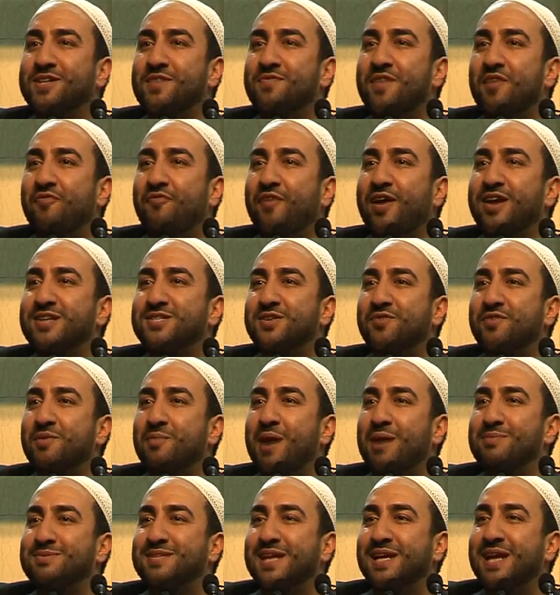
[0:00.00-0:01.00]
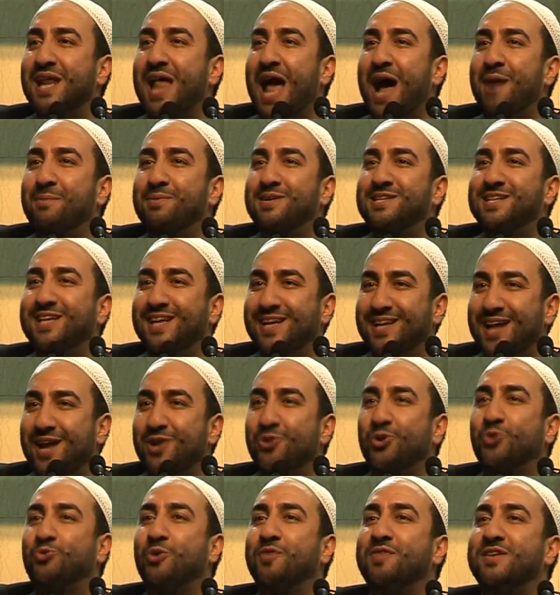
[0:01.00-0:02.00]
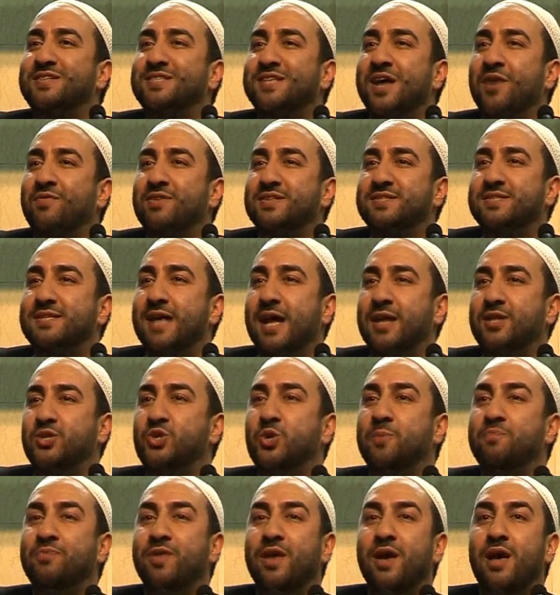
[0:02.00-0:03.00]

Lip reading: in the face of Imam Zainul Abideen and look what the servant said.